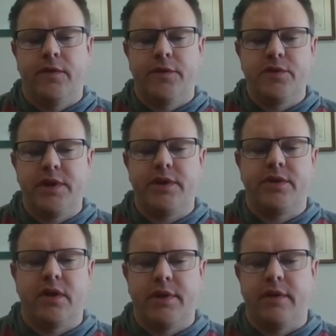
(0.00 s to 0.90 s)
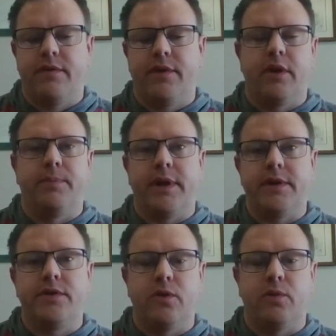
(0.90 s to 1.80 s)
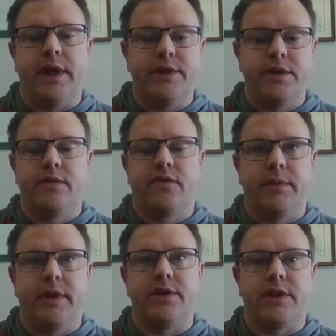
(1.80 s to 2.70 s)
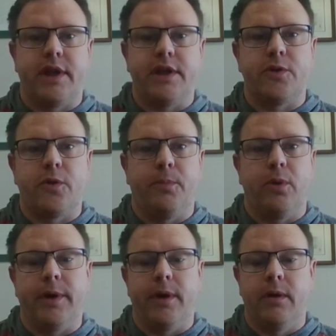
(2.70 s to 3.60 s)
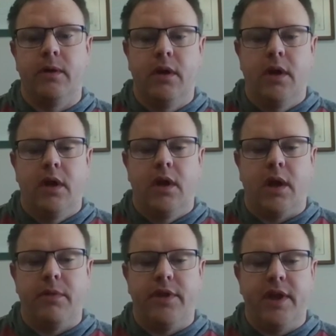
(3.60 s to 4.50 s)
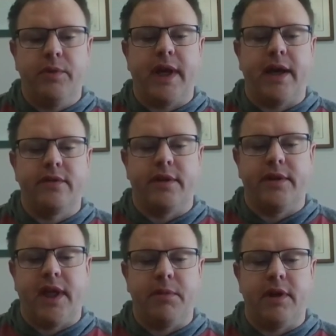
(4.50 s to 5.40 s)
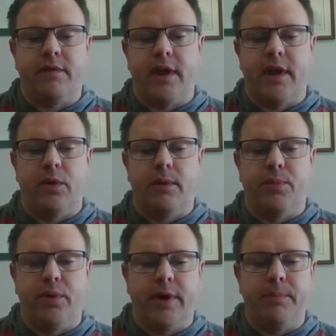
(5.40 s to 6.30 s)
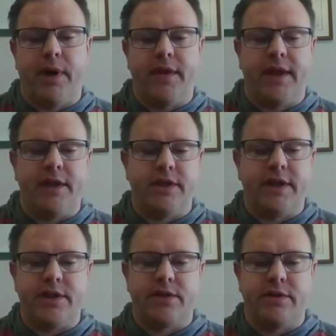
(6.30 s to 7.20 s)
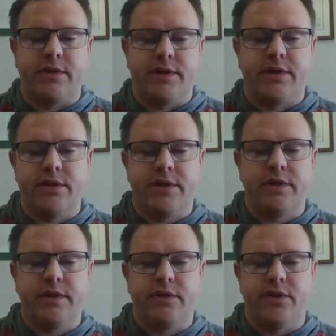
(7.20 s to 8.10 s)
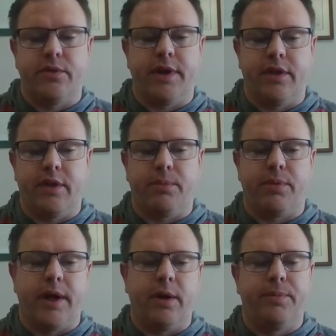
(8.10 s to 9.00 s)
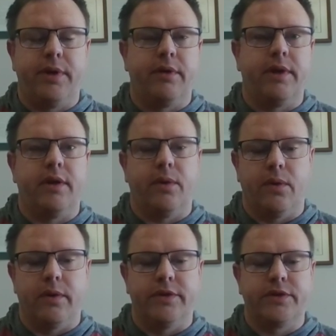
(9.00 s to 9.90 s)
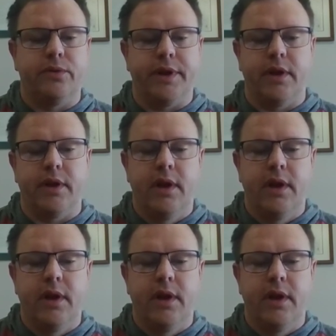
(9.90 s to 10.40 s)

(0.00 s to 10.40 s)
Well, first we determine if there are base year wages from an educational employer. Then we ask the claimant if they were employed by that educational institution during the prior period or school year.